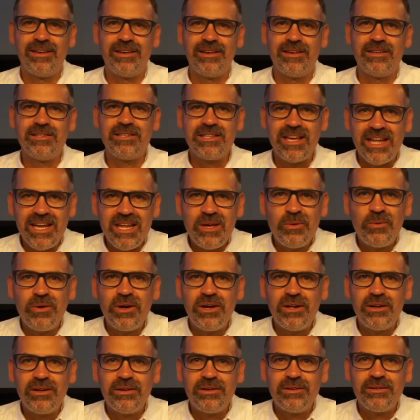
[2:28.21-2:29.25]
Has
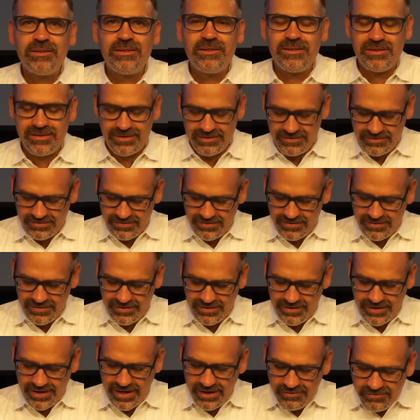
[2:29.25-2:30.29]
anyone
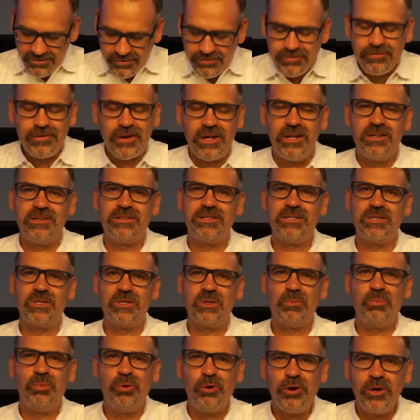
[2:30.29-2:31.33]
ever felt
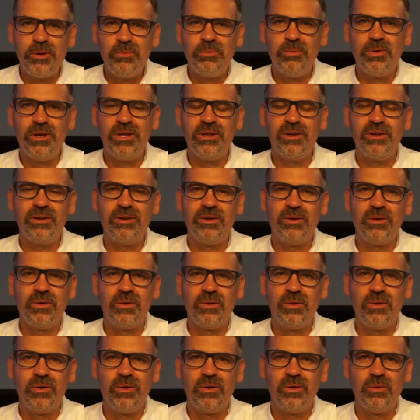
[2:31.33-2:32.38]
disappointment
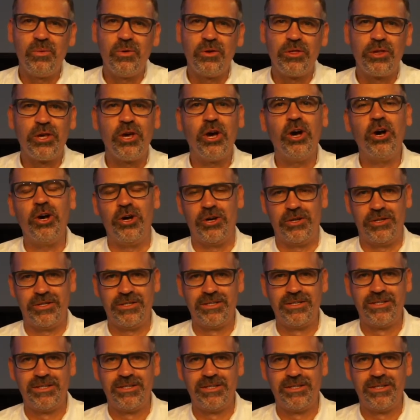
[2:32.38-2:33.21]
with God?